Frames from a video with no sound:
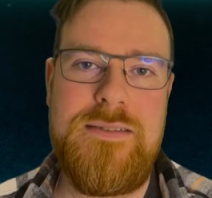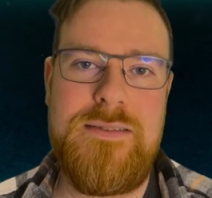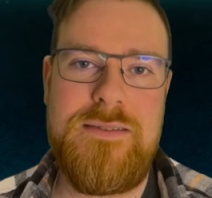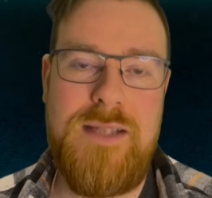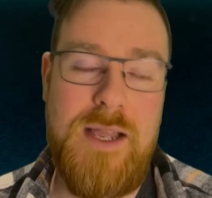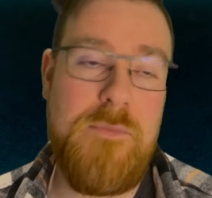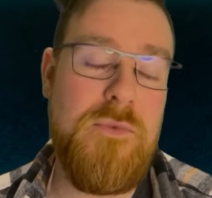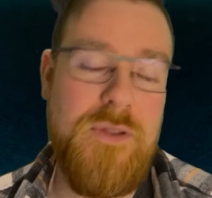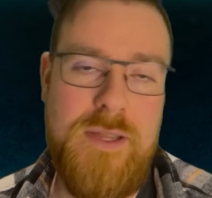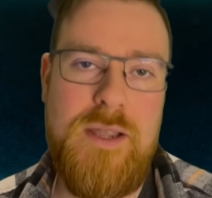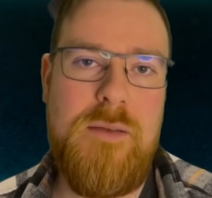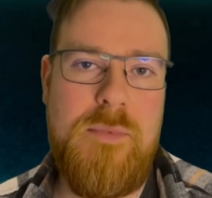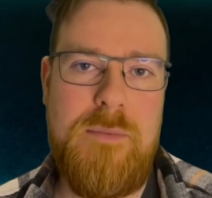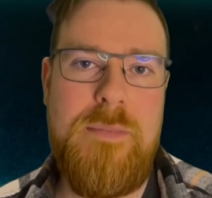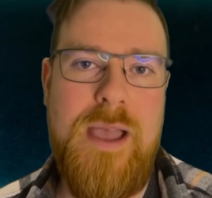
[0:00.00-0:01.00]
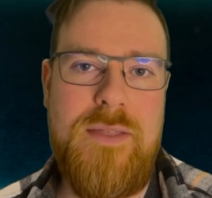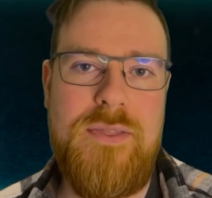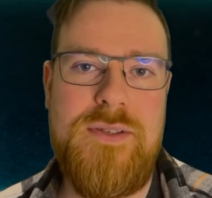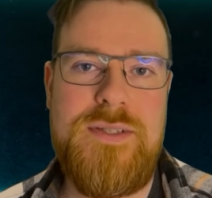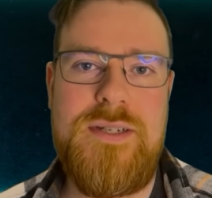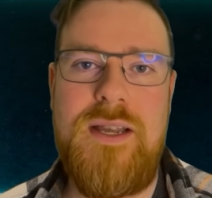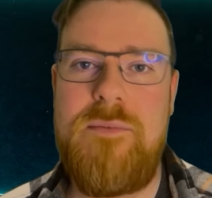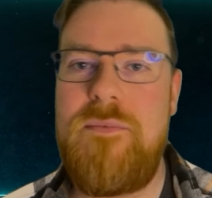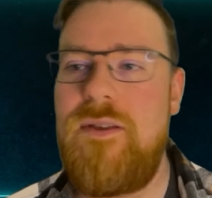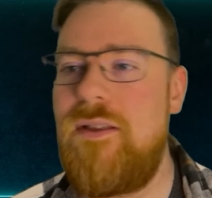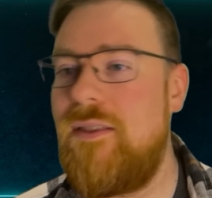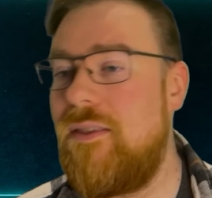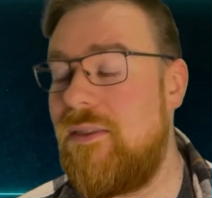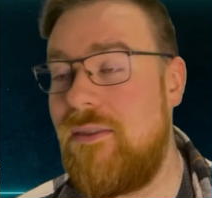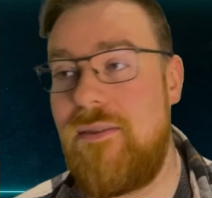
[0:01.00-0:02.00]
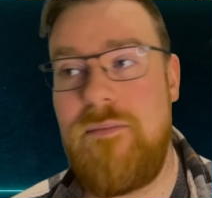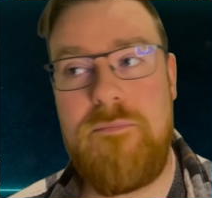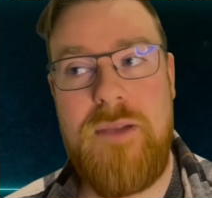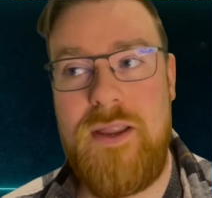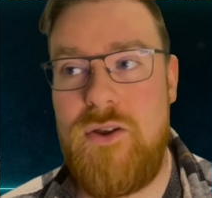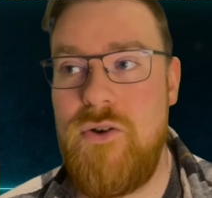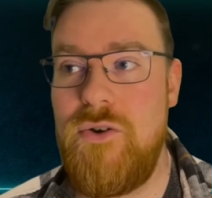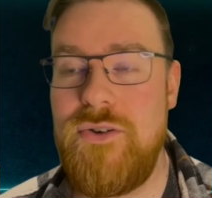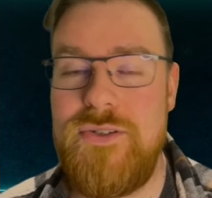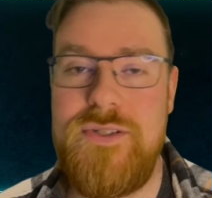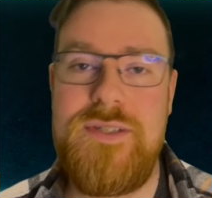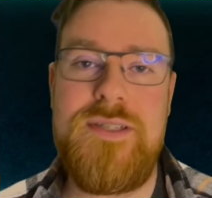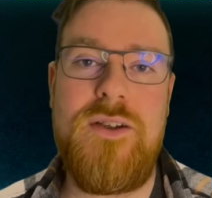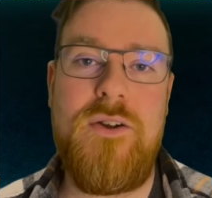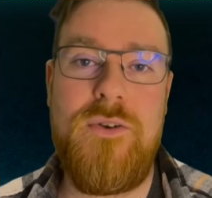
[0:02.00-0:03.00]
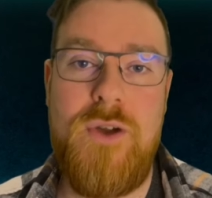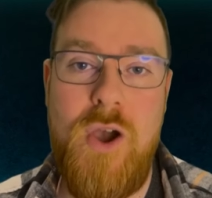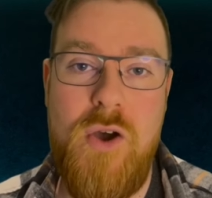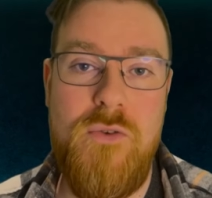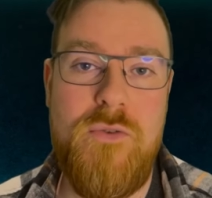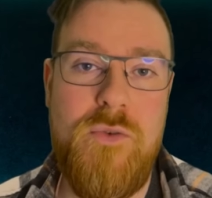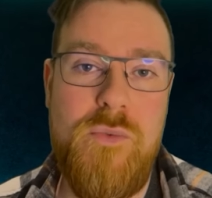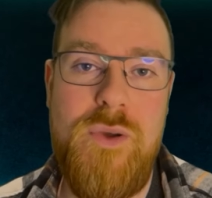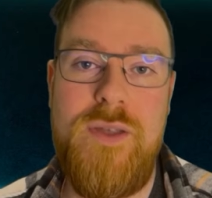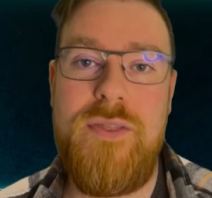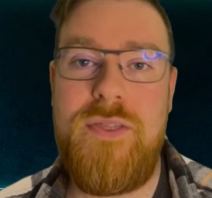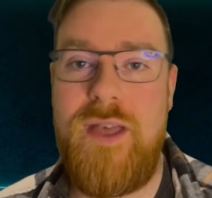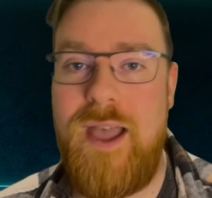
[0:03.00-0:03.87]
I'm really coming back this time. My courses are over with.